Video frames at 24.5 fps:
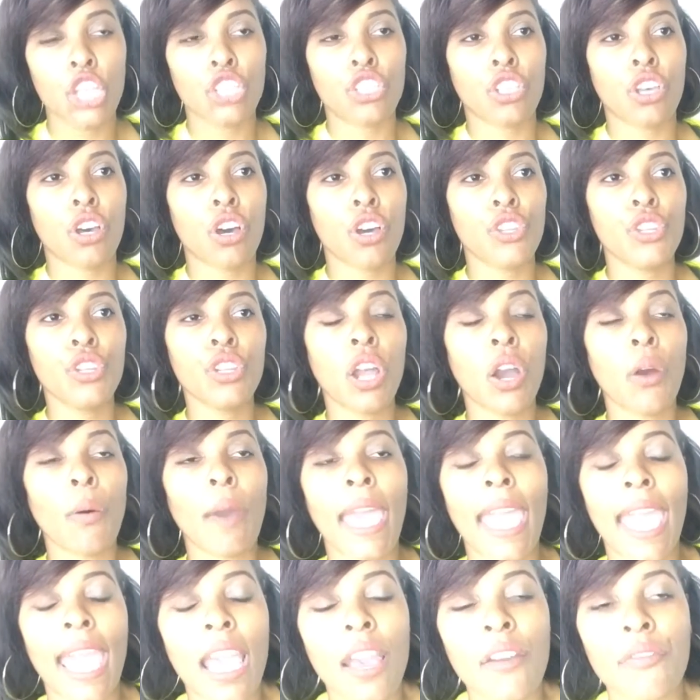So you don't
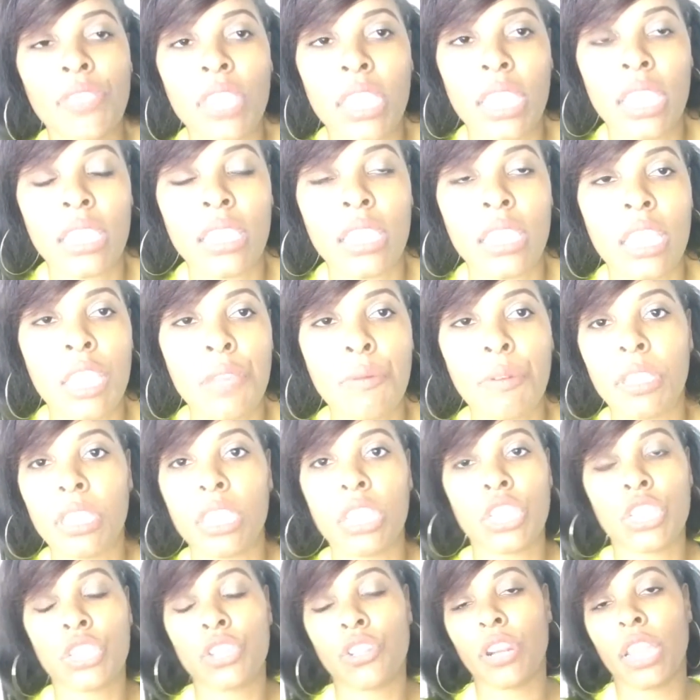have to get the deep
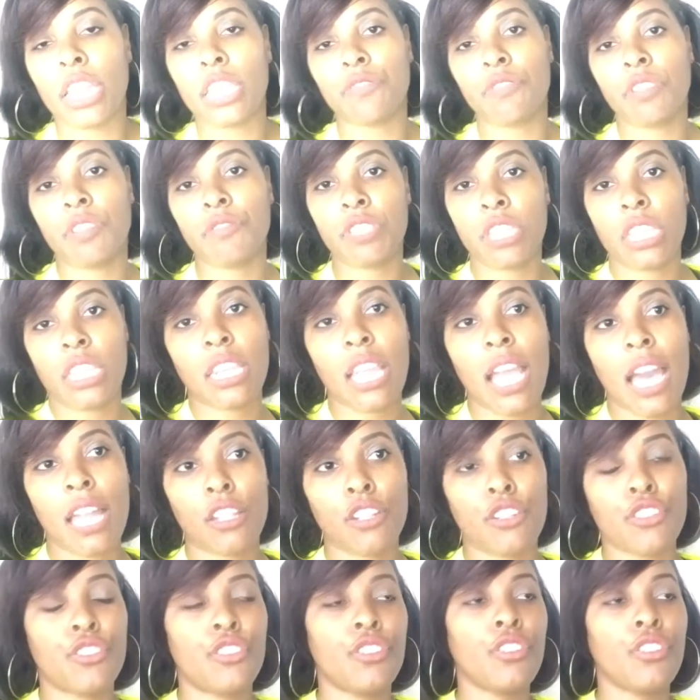conditioner that's $15.